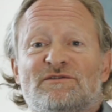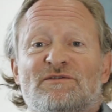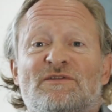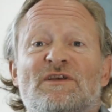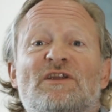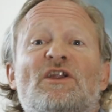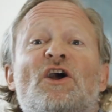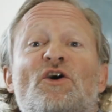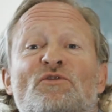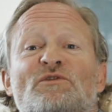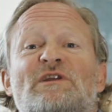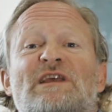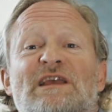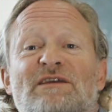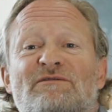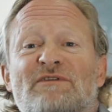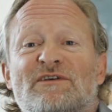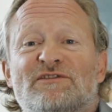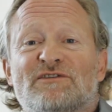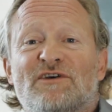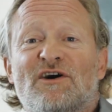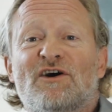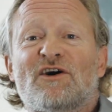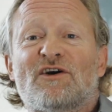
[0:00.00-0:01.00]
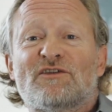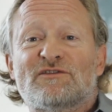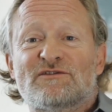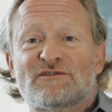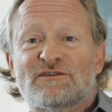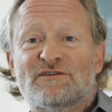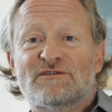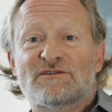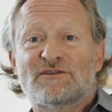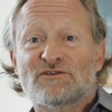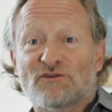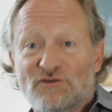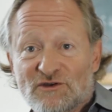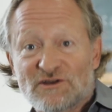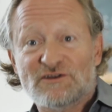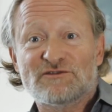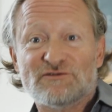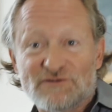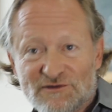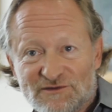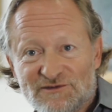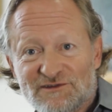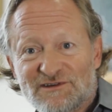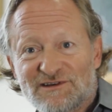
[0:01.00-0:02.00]
that only give us answers are not
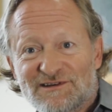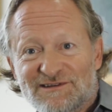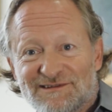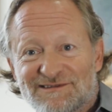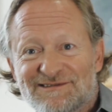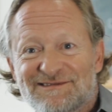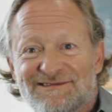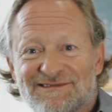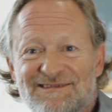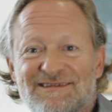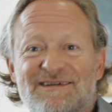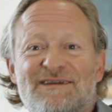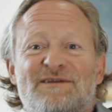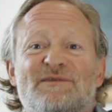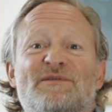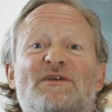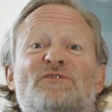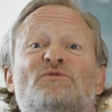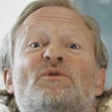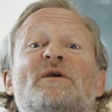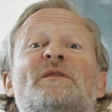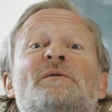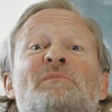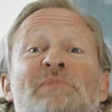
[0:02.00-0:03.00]
interesting. That's why